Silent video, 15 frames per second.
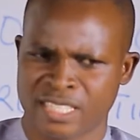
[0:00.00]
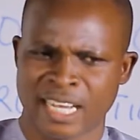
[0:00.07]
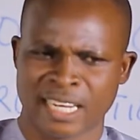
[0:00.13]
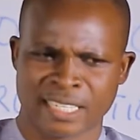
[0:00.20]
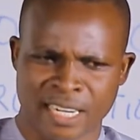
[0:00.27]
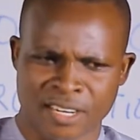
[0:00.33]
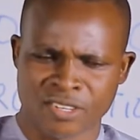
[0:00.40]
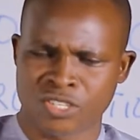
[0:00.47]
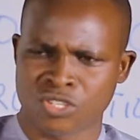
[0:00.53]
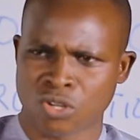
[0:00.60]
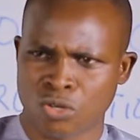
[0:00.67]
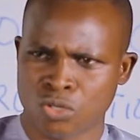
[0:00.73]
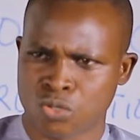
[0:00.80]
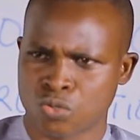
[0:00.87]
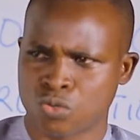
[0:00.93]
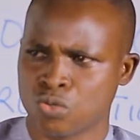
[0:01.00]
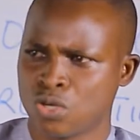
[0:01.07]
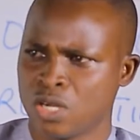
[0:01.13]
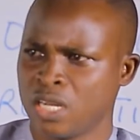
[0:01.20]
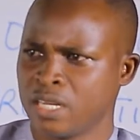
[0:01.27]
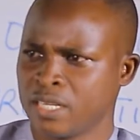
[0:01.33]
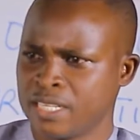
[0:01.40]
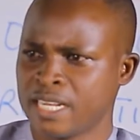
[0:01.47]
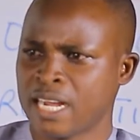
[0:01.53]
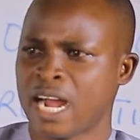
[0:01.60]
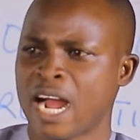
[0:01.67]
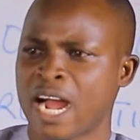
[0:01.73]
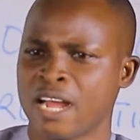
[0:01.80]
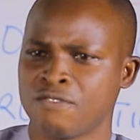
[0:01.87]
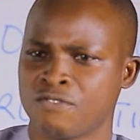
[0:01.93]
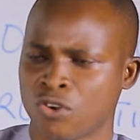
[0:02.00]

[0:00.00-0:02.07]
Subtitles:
that can result to the high